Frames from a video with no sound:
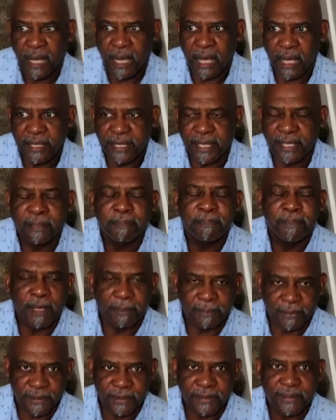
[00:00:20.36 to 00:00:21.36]
Oh, yeah, the
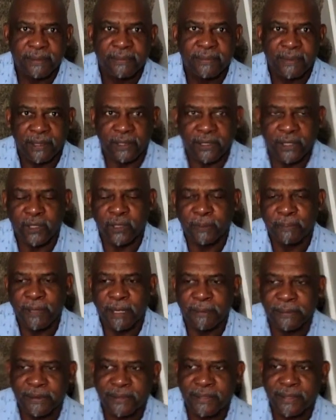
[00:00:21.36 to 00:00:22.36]
Publix. We're going to go to
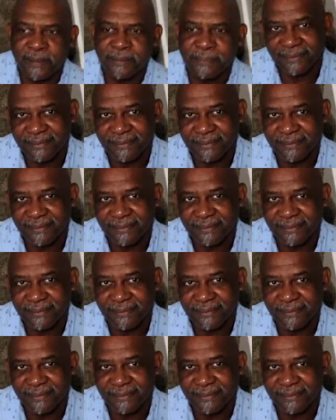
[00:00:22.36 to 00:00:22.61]
Publix.